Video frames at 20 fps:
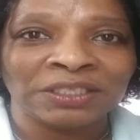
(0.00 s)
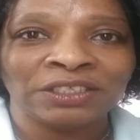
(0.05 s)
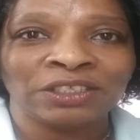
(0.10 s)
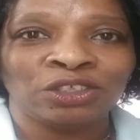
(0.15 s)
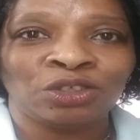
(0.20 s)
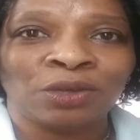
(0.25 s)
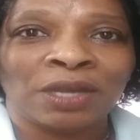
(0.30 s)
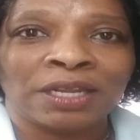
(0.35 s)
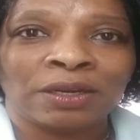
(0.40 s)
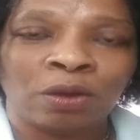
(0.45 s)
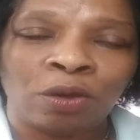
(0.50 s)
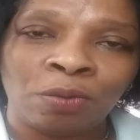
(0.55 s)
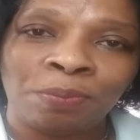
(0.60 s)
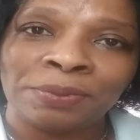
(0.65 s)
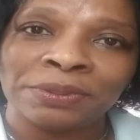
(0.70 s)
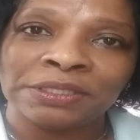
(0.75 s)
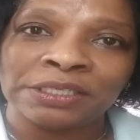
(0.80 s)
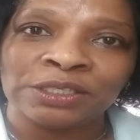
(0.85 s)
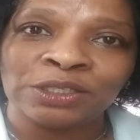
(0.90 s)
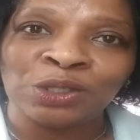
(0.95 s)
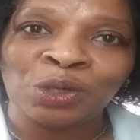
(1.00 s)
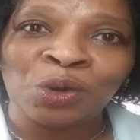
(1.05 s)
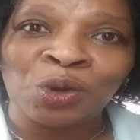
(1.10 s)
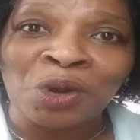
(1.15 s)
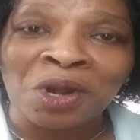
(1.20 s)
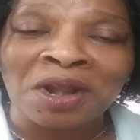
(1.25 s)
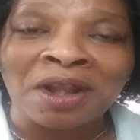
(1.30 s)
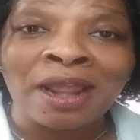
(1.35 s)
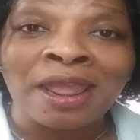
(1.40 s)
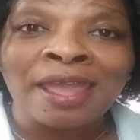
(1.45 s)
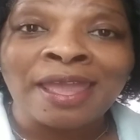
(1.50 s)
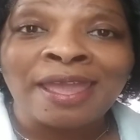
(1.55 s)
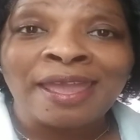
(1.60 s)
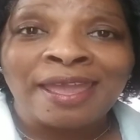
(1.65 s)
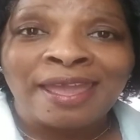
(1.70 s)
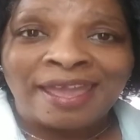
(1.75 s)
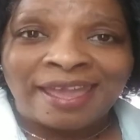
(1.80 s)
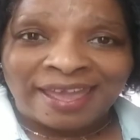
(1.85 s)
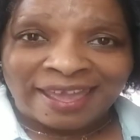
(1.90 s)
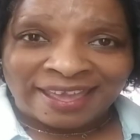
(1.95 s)
to try to open the door,
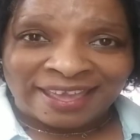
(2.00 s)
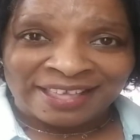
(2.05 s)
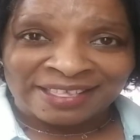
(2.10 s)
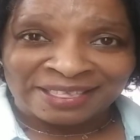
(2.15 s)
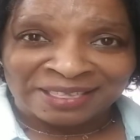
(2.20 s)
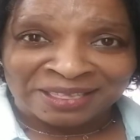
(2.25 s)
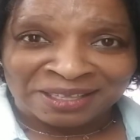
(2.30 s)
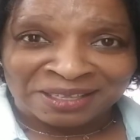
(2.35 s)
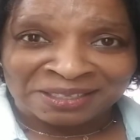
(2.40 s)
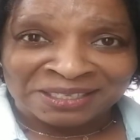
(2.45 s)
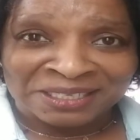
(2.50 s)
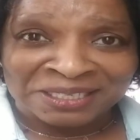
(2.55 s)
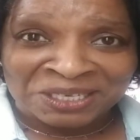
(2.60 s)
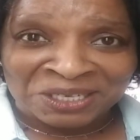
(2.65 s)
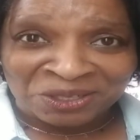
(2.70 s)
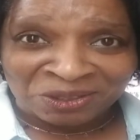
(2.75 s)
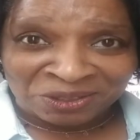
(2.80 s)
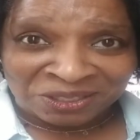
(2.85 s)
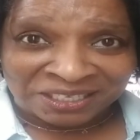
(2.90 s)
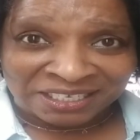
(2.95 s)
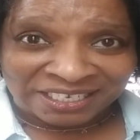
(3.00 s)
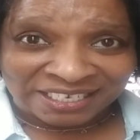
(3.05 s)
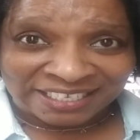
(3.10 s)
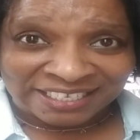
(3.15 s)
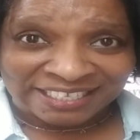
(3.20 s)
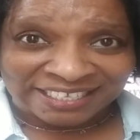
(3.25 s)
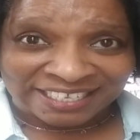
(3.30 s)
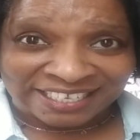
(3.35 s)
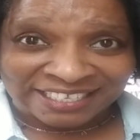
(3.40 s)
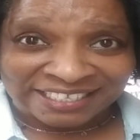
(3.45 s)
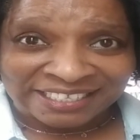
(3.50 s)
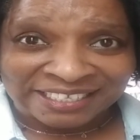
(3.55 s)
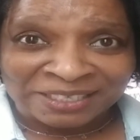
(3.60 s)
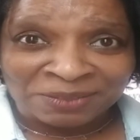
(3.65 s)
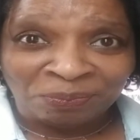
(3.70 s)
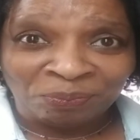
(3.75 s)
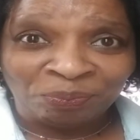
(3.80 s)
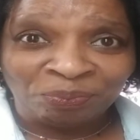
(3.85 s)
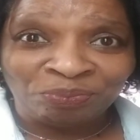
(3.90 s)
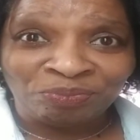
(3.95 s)
and the senior citizens
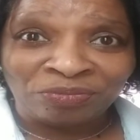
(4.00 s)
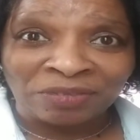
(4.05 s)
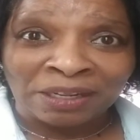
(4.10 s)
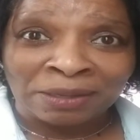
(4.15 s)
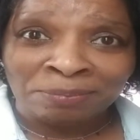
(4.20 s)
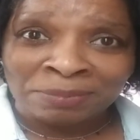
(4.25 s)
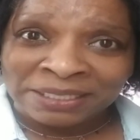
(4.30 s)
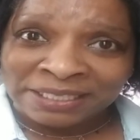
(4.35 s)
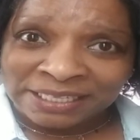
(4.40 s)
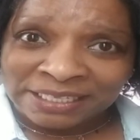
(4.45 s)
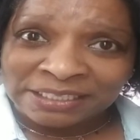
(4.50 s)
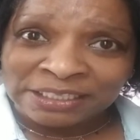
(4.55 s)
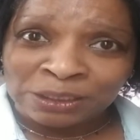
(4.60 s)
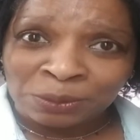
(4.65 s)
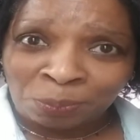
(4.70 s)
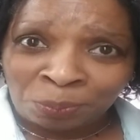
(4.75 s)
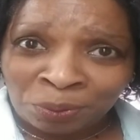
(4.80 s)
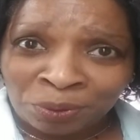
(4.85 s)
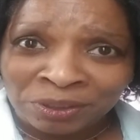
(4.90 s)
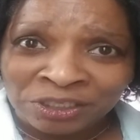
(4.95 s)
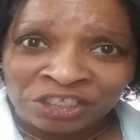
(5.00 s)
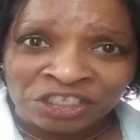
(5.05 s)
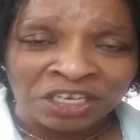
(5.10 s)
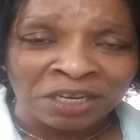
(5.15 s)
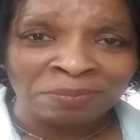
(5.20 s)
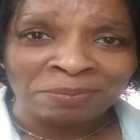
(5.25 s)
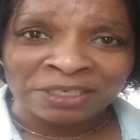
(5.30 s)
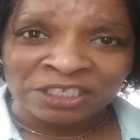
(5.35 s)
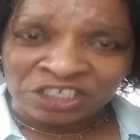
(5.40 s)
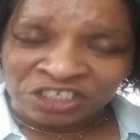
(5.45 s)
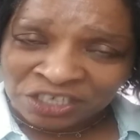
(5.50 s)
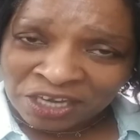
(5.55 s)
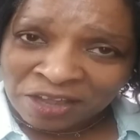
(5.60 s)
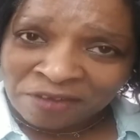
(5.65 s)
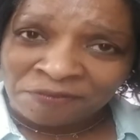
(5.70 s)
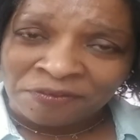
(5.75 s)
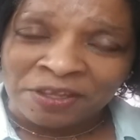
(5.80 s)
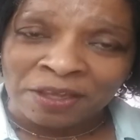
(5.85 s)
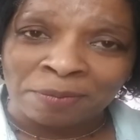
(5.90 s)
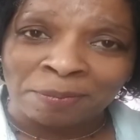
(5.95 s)
began to push him and
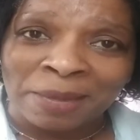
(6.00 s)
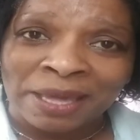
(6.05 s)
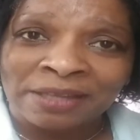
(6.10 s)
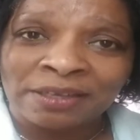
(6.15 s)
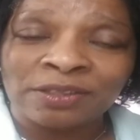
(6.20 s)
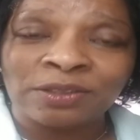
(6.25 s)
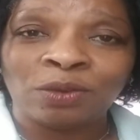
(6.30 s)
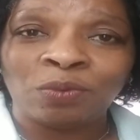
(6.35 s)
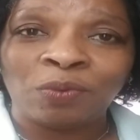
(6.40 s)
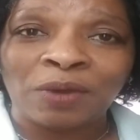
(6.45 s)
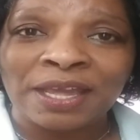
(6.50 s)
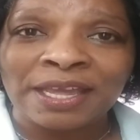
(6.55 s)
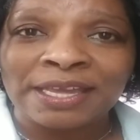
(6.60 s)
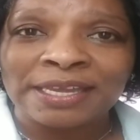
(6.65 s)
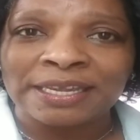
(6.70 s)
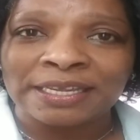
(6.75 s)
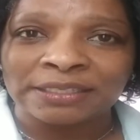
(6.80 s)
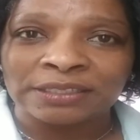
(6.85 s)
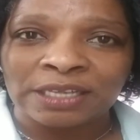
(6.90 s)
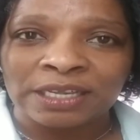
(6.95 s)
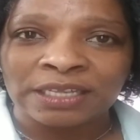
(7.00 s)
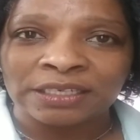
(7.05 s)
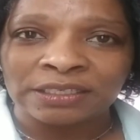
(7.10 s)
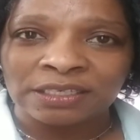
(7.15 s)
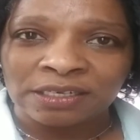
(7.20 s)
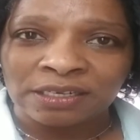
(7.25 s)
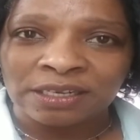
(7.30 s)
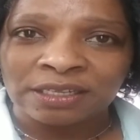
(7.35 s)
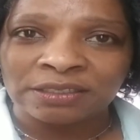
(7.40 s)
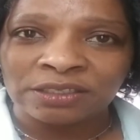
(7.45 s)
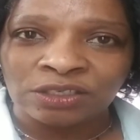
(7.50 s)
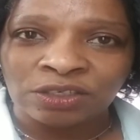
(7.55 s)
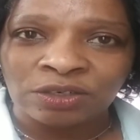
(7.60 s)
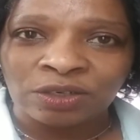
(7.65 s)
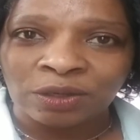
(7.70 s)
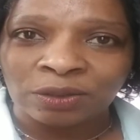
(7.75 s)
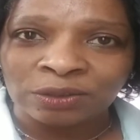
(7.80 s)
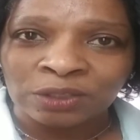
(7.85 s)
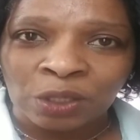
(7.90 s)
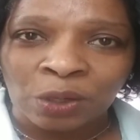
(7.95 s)
shove him out of the way and, and, and you
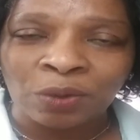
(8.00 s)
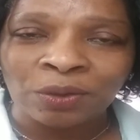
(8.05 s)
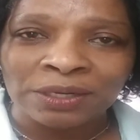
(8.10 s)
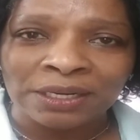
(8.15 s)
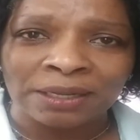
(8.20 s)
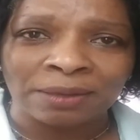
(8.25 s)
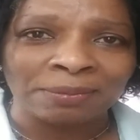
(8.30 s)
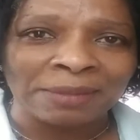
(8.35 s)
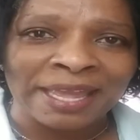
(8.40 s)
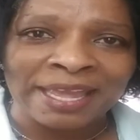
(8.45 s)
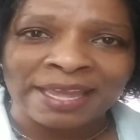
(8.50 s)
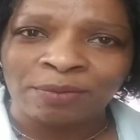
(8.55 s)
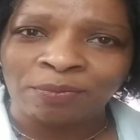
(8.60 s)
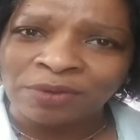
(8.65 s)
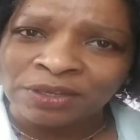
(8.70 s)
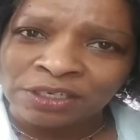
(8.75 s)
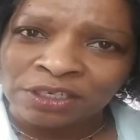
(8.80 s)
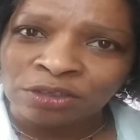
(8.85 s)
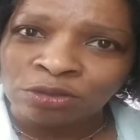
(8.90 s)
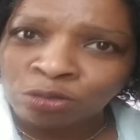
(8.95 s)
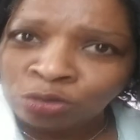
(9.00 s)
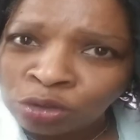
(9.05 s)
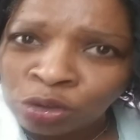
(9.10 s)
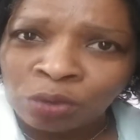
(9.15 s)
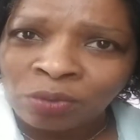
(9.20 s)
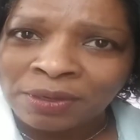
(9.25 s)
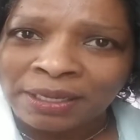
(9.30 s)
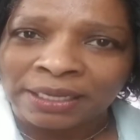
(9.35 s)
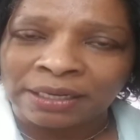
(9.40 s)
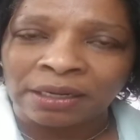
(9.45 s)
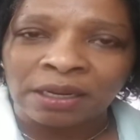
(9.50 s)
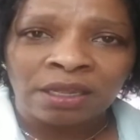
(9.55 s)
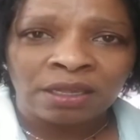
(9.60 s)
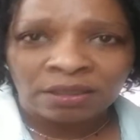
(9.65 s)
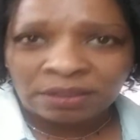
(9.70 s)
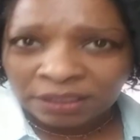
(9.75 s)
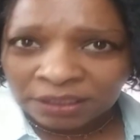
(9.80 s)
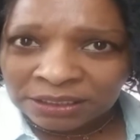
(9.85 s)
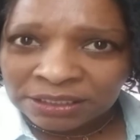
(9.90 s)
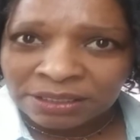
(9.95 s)
know, told him, hey, what are you doing?
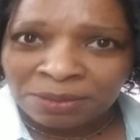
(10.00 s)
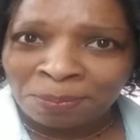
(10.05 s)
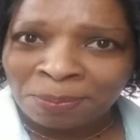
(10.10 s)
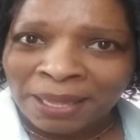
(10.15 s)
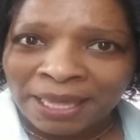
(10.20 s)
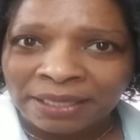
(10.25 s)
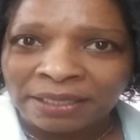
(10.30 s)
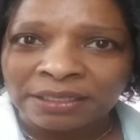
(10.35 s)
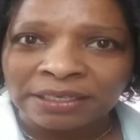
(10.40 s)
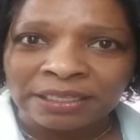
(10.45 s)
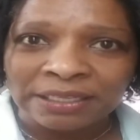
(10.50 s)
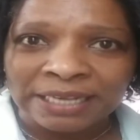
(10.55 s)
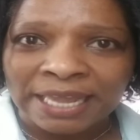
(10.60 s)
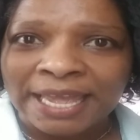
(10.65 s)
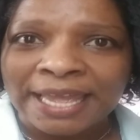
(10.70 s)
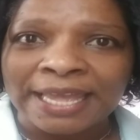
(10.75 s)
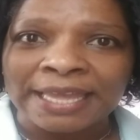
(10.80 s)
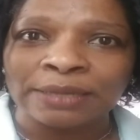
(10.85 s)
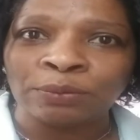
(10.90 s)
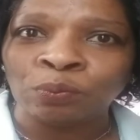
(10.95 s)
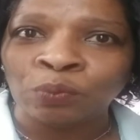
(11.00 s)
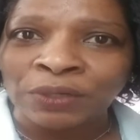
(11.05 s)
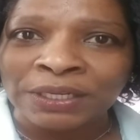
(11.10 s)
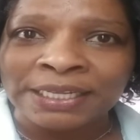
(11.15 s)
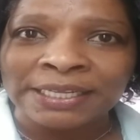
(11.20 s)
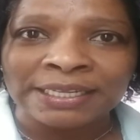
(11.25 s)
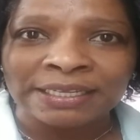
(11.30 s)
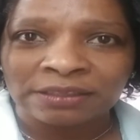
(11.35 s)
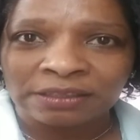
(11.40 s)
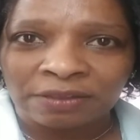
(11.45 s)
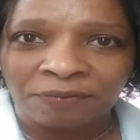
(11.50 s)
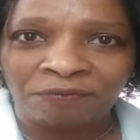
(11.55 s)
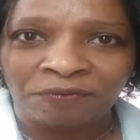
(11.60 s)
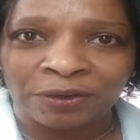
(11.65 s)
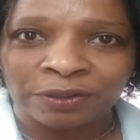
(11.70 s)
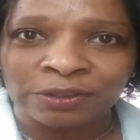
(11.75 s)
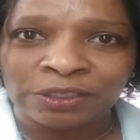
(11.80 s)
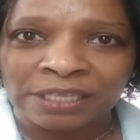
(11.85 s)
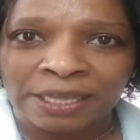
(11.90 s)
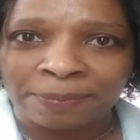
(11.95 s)
get to the back of the line. We get the
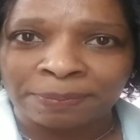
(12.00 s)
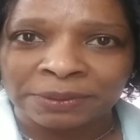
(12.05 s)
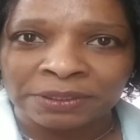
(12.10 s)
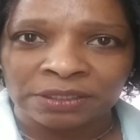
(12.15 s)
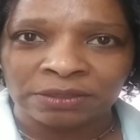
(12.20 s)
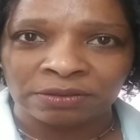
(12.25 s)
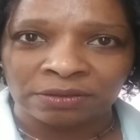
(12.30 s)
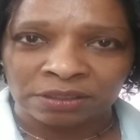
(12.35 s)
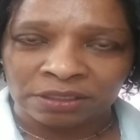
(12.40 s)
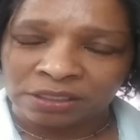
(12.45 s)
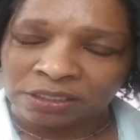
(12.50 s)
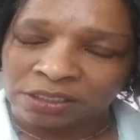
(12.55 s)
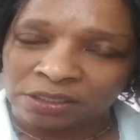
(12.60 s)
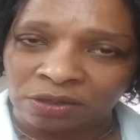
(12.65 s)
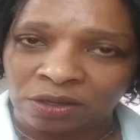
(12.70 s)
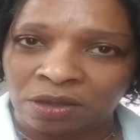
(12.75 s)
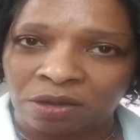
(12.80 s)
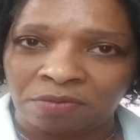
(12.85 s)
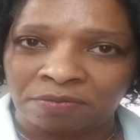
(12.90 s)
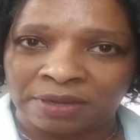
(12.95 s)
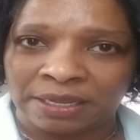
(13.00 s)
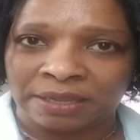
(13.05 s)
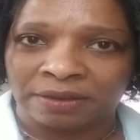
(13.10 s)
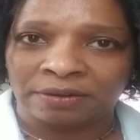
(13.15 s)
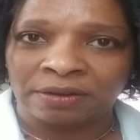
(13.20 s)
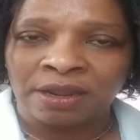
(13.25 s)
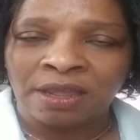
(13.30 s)
first opportunity to go in.